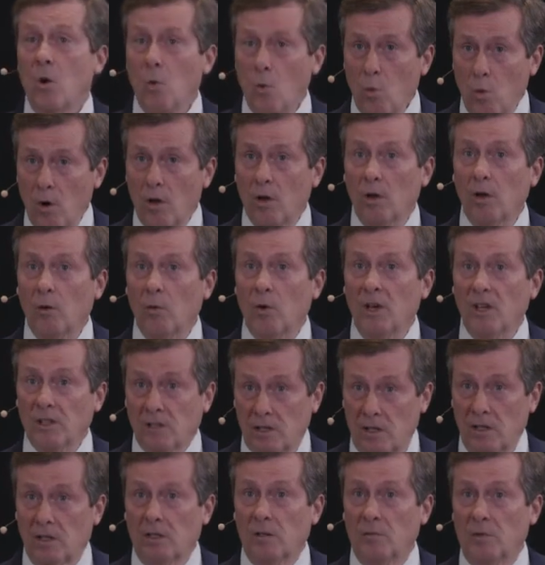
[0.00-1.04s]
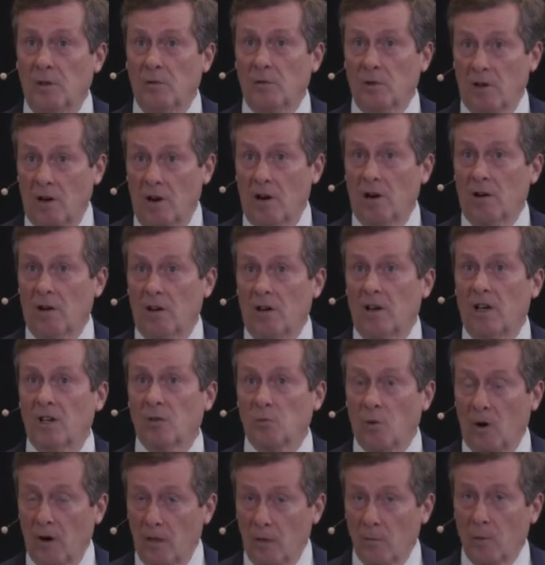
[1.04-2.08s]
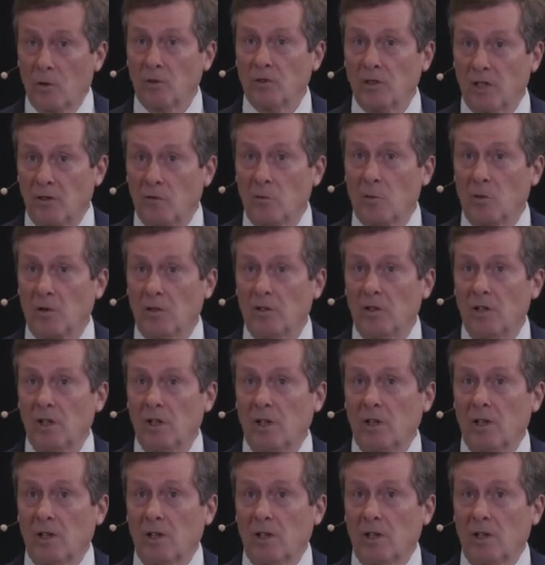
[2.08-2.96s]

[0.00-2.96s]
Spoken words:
will we still be regarded as one of the most livable